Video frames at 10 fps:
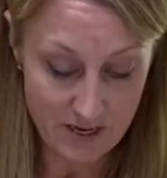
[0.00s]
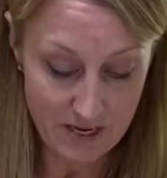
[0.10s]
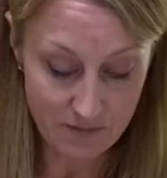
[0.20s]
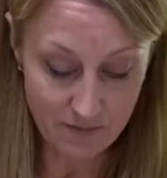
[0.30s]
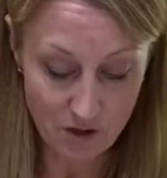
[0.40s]

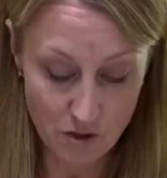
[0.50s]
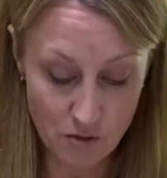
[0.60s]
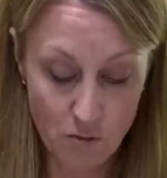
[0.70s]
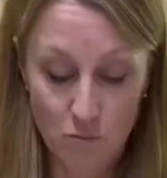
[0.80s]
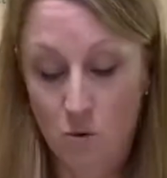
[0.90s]
if
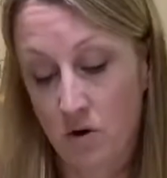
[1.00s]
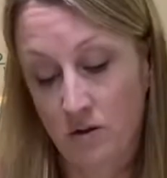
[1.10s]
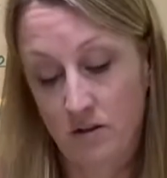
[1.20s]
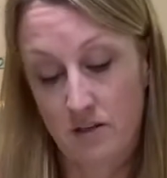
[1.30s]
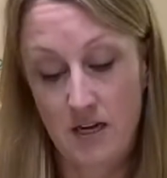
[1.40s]
you
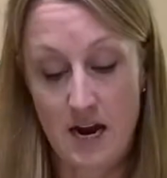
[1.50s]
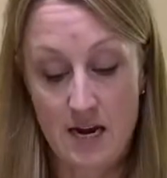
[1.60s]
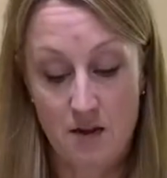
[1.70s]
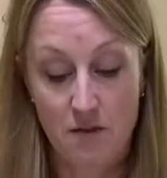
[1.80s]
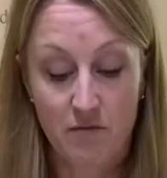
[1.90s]
want
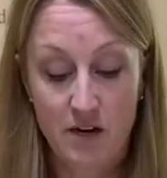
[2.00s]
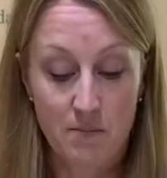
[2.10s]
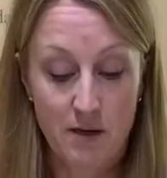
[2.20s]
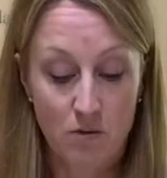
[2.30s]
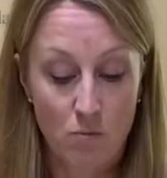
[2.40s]
a
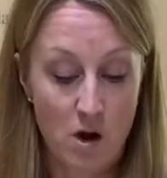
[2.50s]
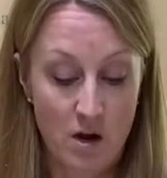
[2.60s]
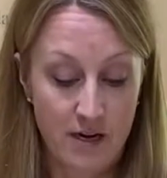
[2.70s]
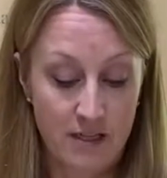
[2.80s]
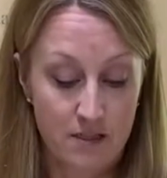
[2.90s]
3mm
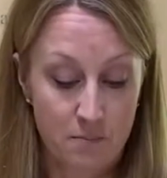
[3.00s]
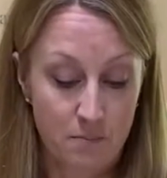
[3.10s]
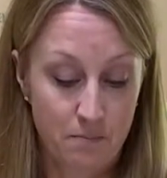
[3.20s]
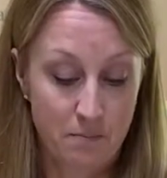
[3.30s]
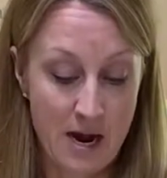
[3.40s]
wide
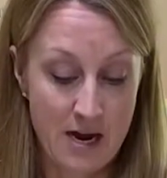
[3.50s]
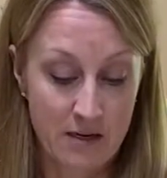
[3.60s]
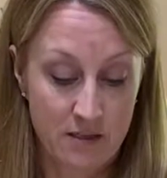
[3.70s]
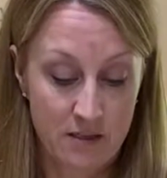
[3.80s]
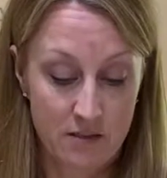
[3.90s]

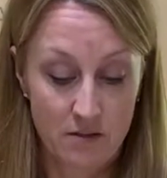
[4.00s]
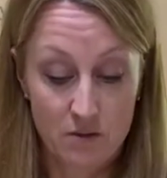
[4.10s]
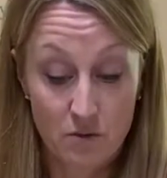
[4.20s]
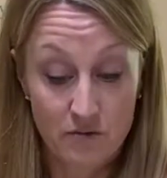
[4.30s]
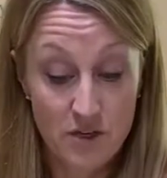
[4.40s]
band,
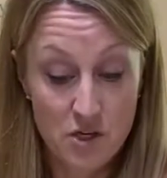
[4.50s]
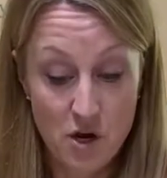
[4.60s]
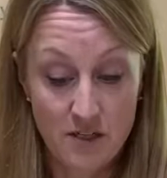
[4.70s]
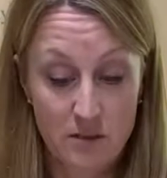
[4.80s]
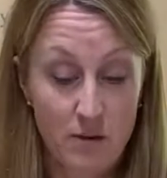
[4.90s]
sort of a
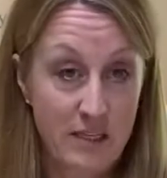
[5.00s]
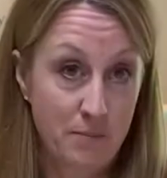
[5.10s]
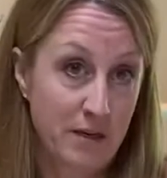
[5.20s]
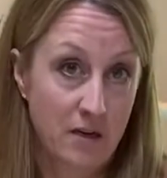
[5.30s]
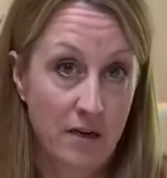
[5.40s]
nice weight, a
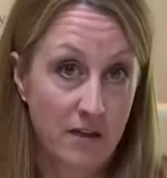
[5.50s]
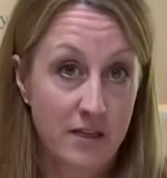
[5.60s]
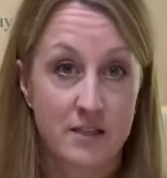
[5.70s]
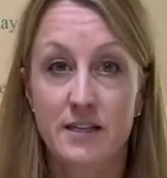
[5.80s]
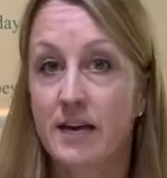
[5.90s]
bit like
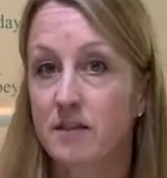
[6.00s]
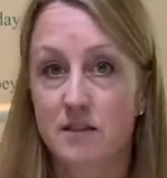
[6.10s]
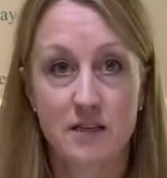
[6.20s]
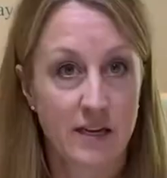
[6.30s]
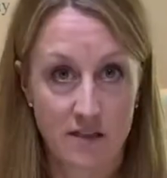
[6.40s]
this, let's
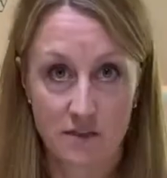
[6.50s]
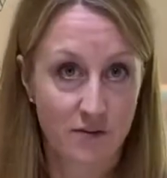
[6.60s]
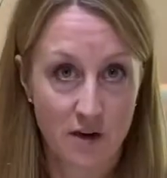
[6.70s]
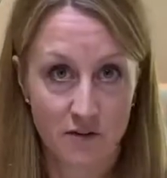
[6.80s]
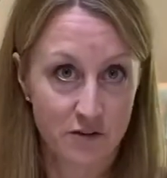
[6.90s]
say it's
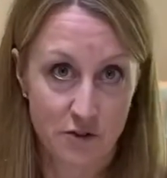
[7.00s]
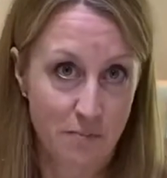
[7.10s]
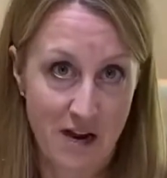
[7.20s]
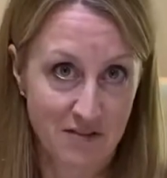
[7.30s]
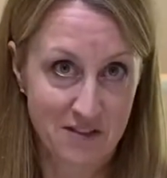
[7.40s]

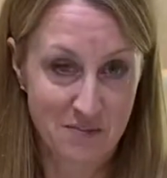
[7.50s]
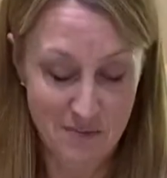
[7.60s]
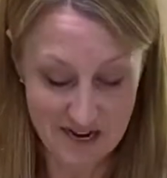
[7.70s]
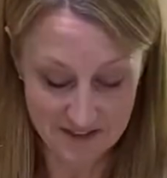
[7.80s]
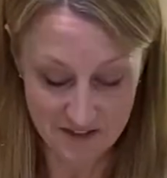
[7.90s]
£500 in
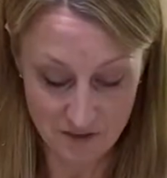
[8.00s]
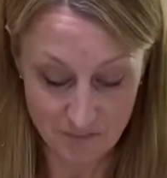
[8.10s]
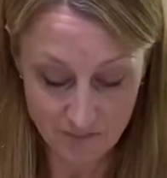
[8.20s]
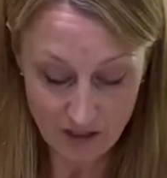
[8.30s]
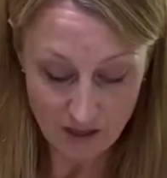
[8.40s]
platinum,